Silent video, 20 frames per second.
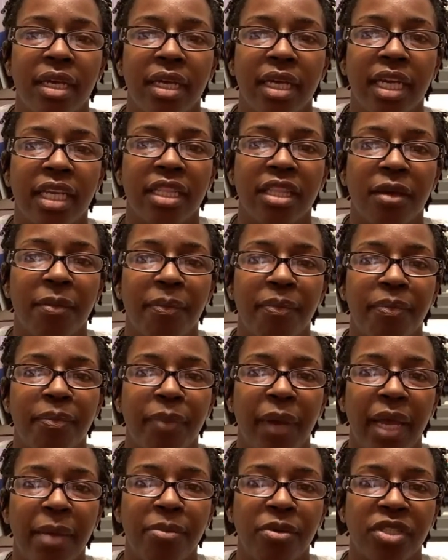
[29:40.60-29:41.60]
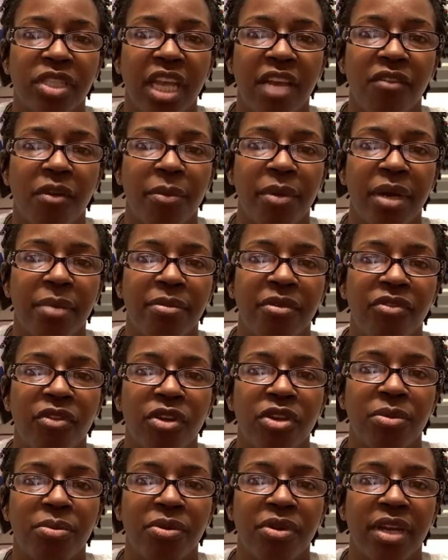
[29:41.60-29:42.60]
Hit the paper saver button before
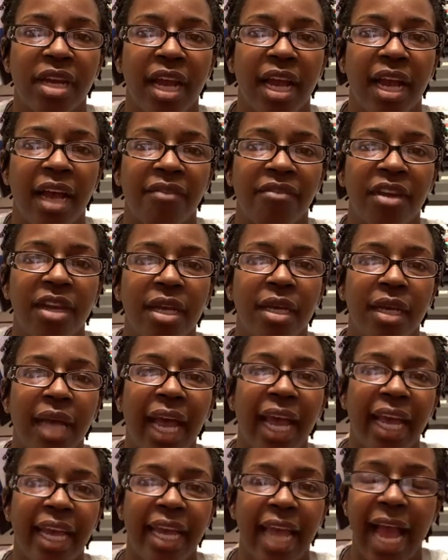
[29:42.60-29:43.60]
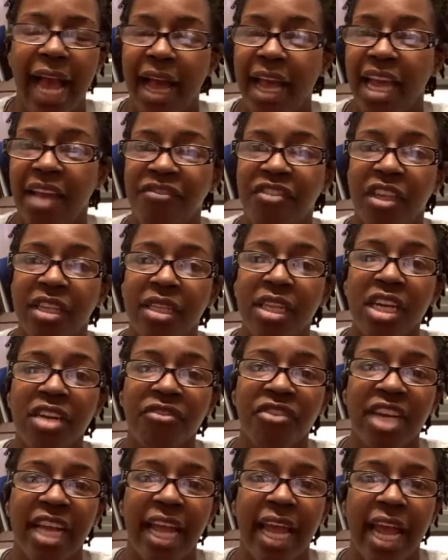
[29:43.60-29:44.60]
you print. I, hey, I have to look
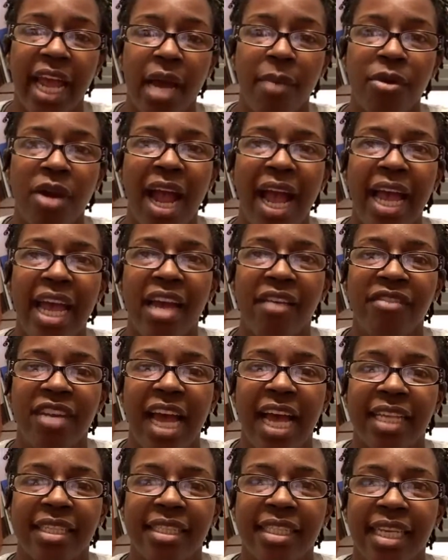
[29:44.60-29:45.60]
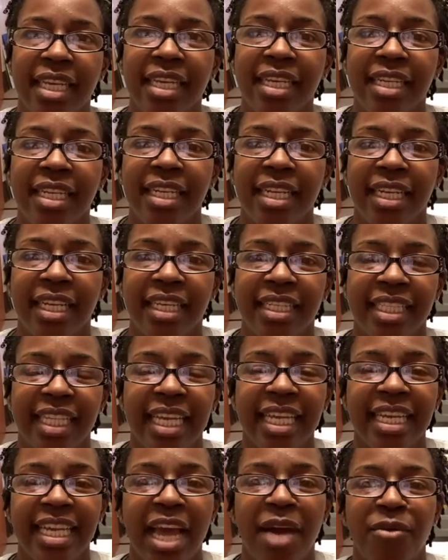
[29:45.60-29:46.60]
for that, Albert. I have not seen
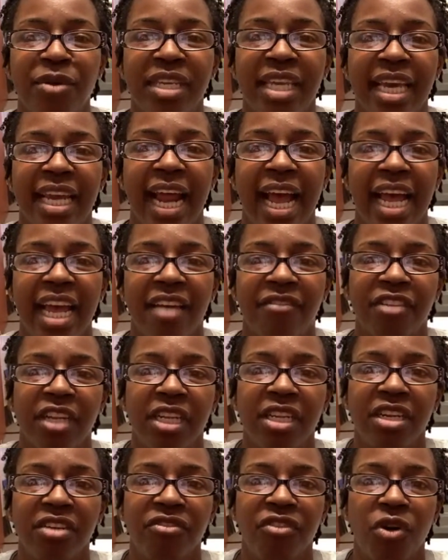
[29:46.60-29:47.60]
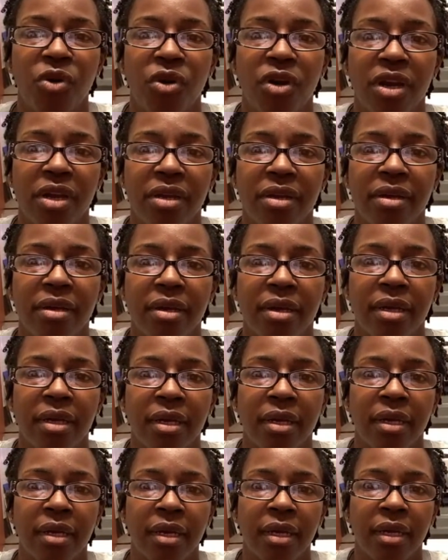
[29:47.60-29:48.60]
seen that one yet. I have to look for it.
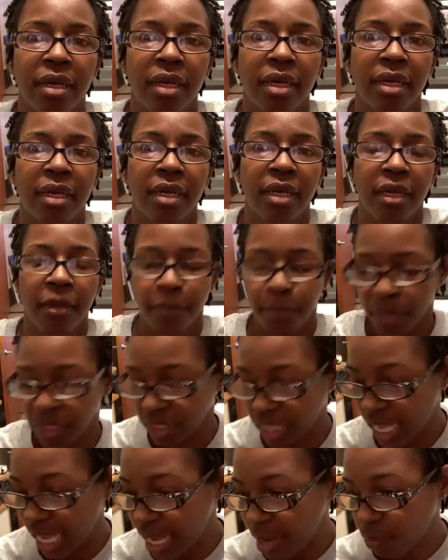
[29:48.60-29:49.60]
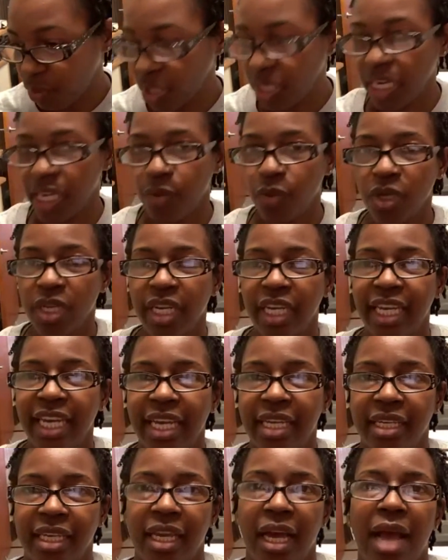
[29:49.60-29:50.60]
But that one, it would.
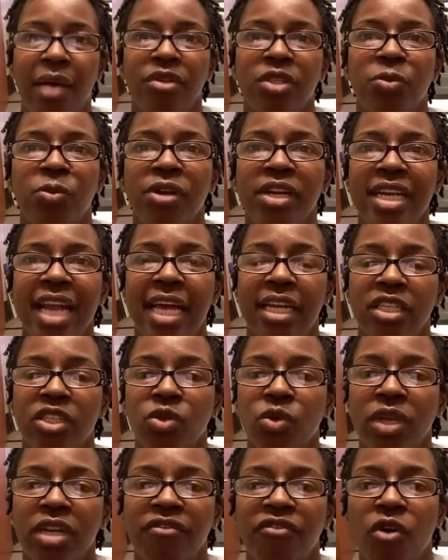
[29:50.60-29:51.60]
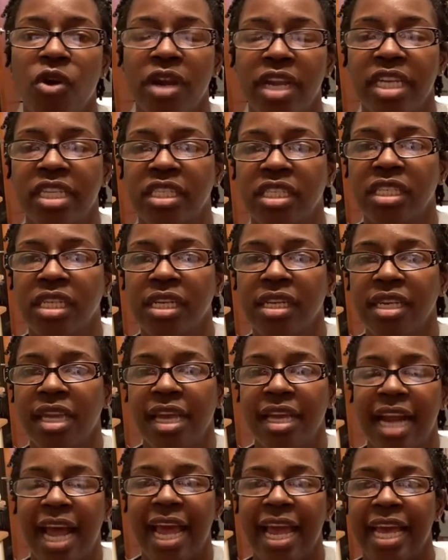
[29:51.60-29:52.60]
It, I was printing out a 24 inch sheet,
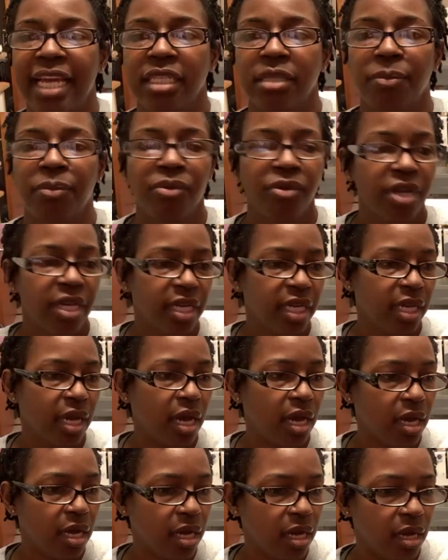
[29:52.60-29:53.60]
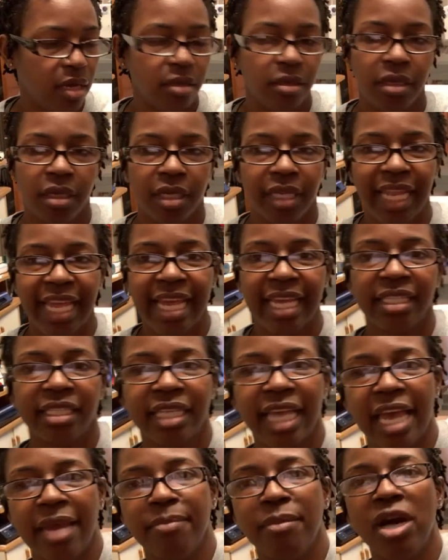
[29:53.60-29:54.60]
and I had to print it uh
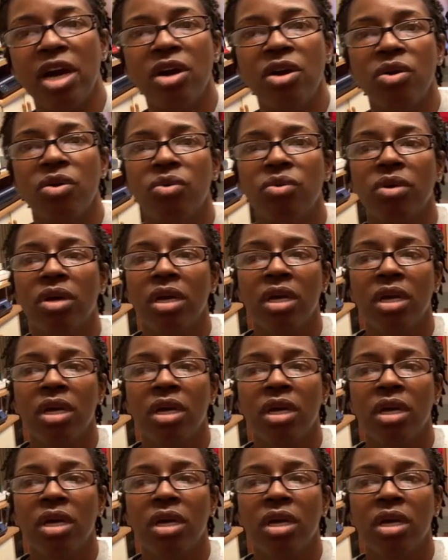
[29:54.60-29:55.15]
landscape mode